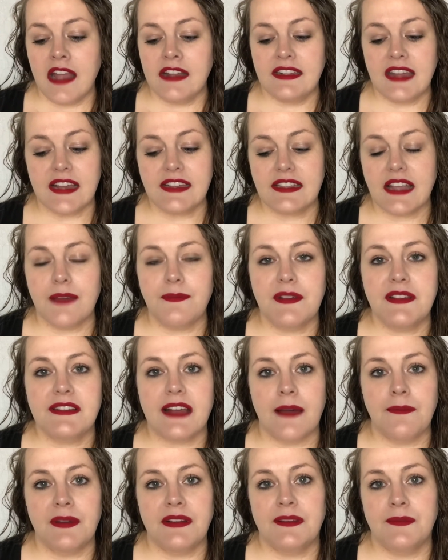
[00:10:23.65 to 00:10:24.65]
Next up is
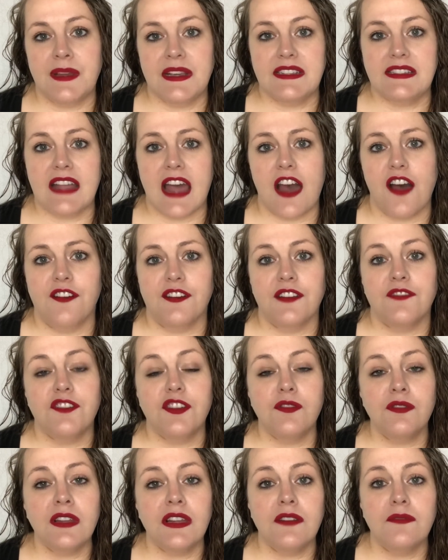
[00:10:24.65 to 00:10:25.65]
Epidemic Sound. If
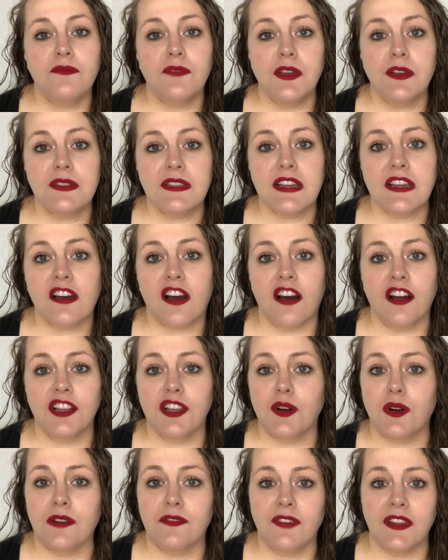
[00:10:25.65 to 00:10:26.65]
you need music on
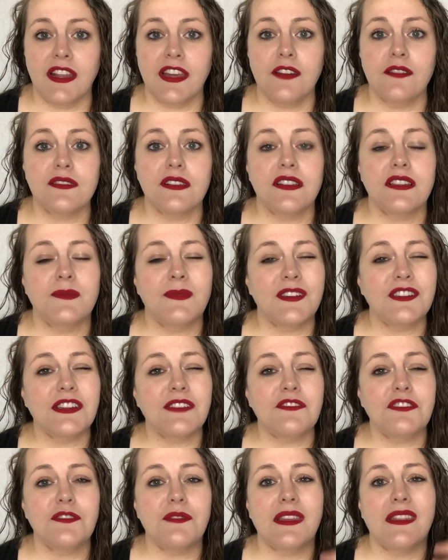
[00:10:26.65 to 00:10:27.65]
your videos, especially
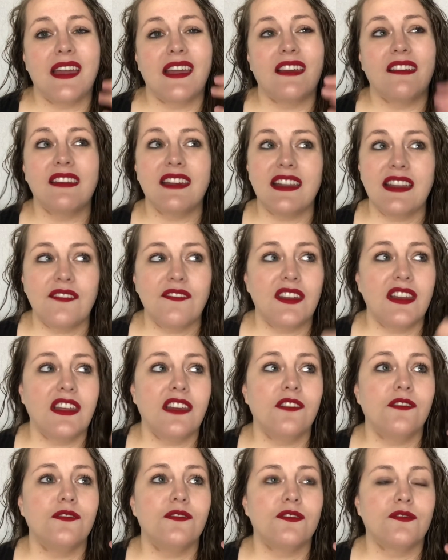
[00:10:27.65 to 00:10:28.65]
if you're doing like cleaning
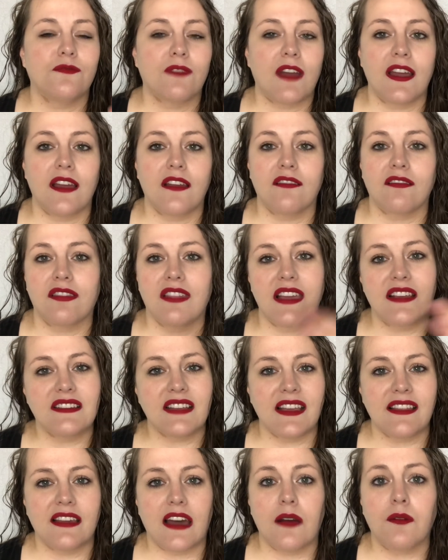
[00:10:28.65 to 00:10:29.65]
videos, things
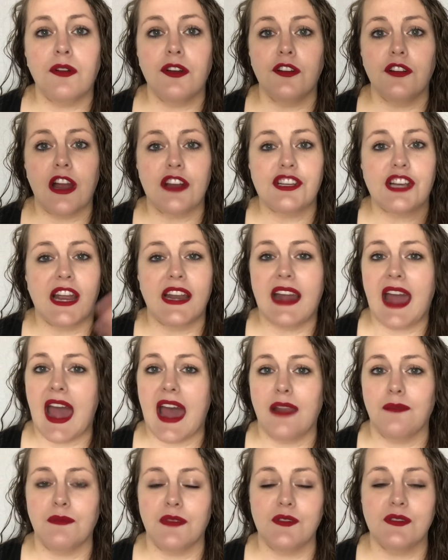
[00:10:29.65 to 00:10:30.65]
like that where you're trying to
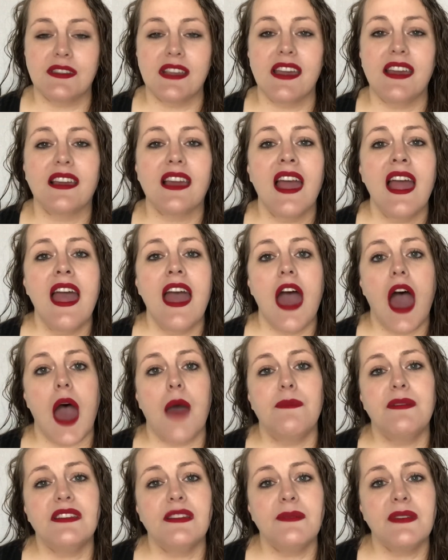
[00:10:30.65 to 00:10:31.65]
add music,
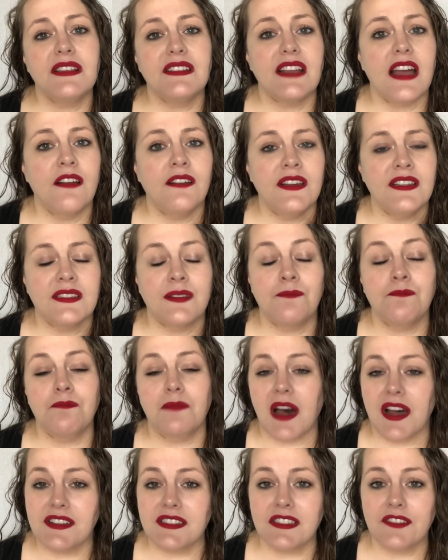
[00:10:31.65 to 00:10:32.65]
Epidemic Sound is a
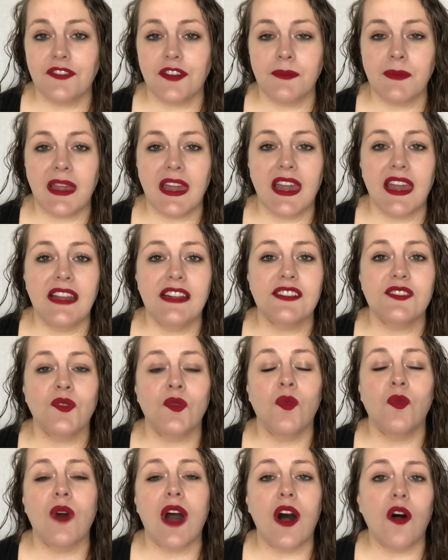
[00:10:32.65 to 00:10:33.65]
must for me. It is
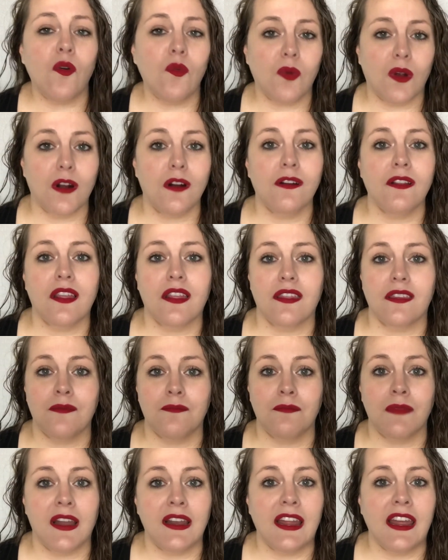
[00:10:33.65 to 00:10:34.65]
well worth the
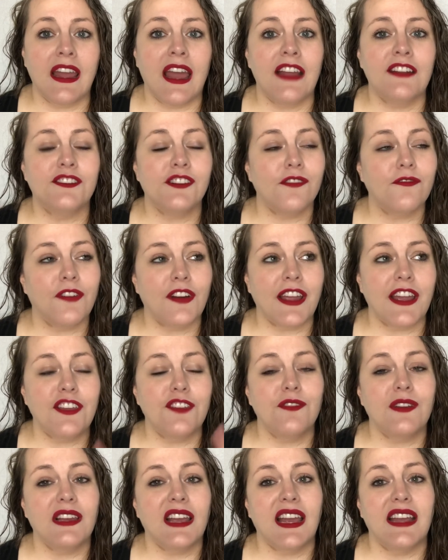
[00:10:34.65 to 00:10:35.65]
money. And don't forget
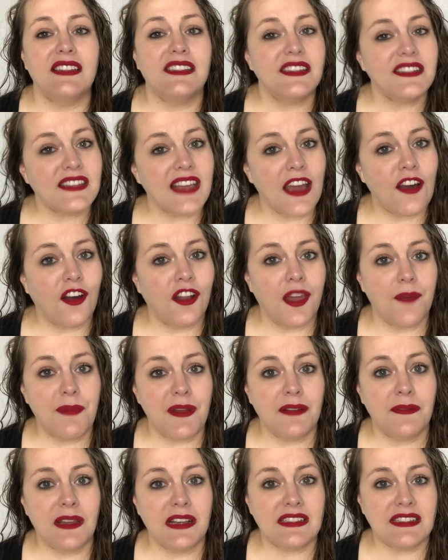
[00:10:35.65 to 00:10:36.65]
you can get a discount on
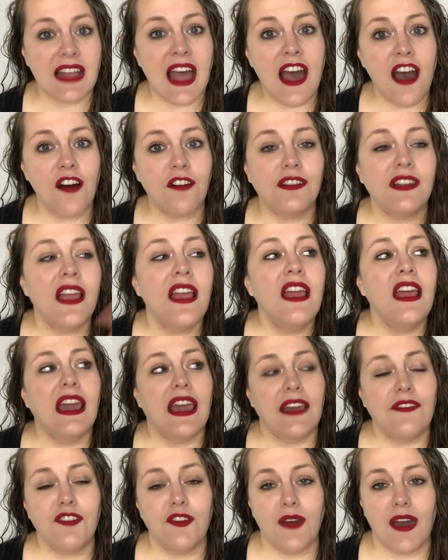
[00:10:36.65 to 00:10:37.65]
Epidemic Sound
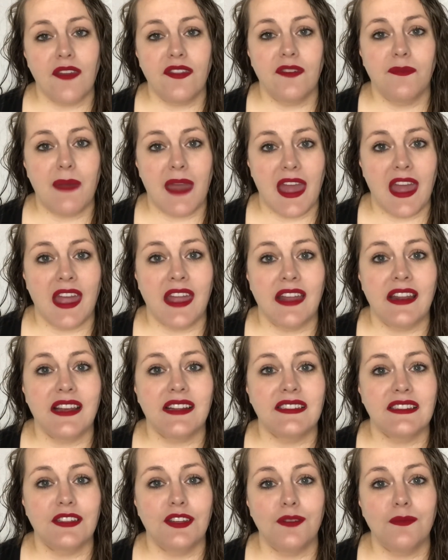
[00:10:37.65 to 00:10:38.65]
if you had the paid
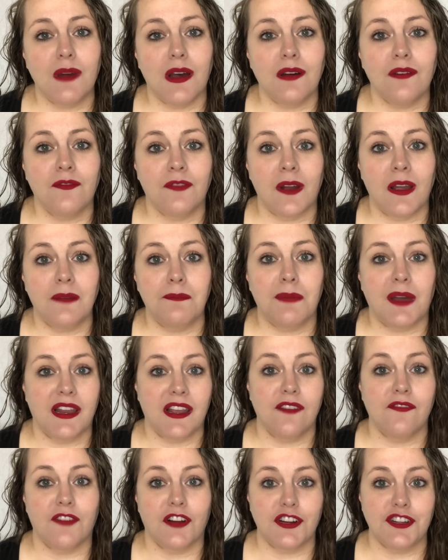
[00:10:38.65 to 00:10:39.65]

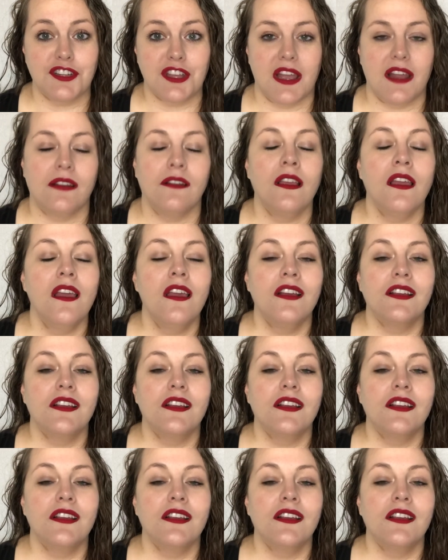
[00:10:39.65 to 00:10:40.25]
TubeBuddy version.